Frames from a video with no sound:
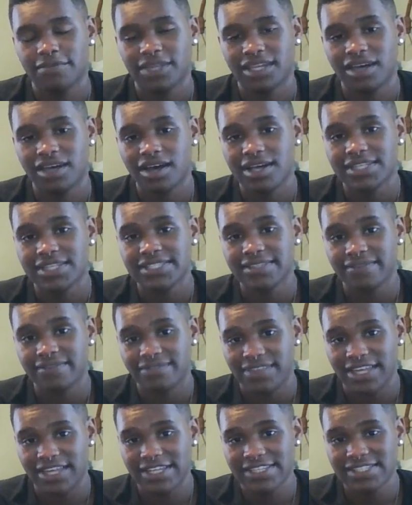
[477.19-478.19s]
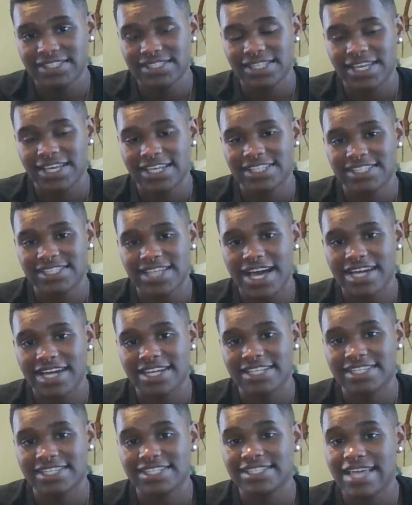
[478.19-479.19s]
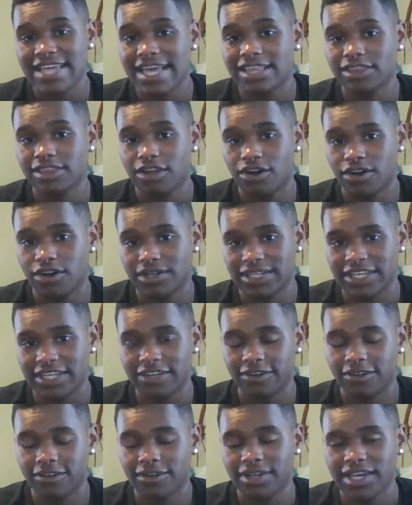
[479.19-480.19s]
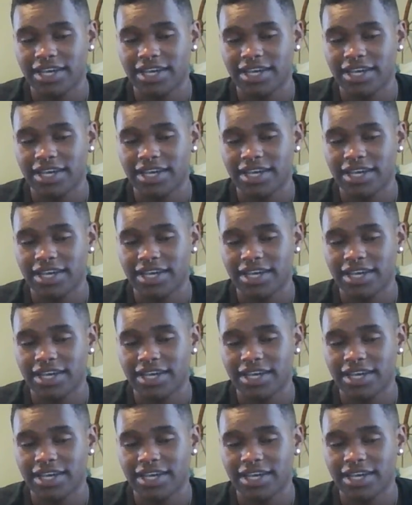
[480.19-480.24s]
The cons of this is that it is a long needle.